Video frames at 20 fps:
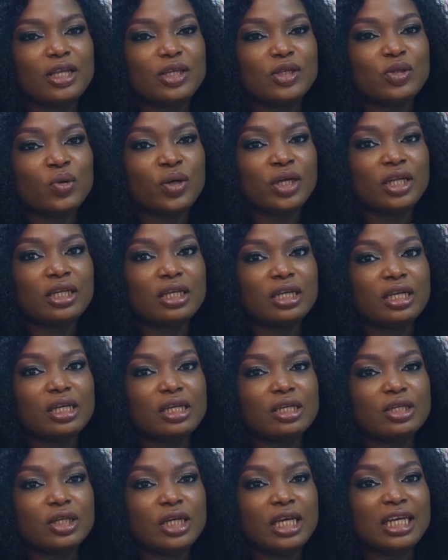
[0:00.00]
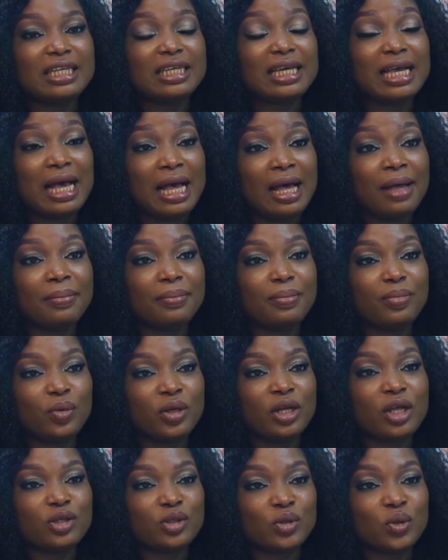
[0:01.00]
so in, in camp,
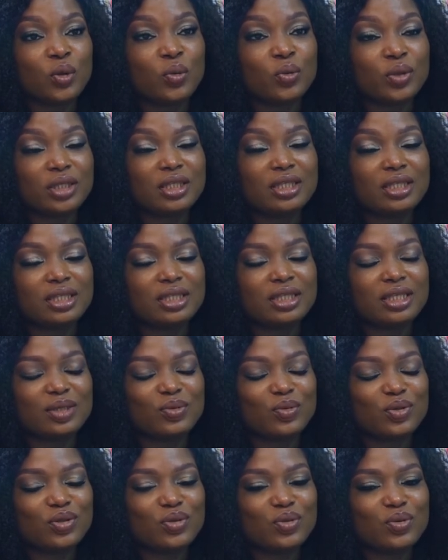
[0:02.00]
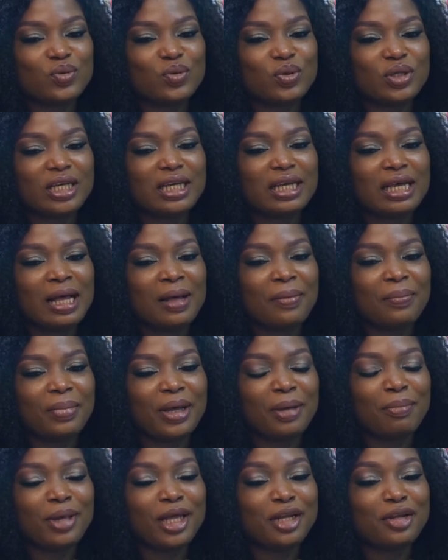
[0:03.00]
when I was done with, with school, in camp,
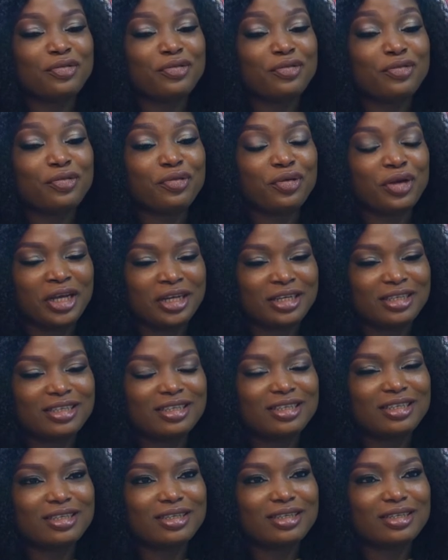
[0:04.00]
I met a friend.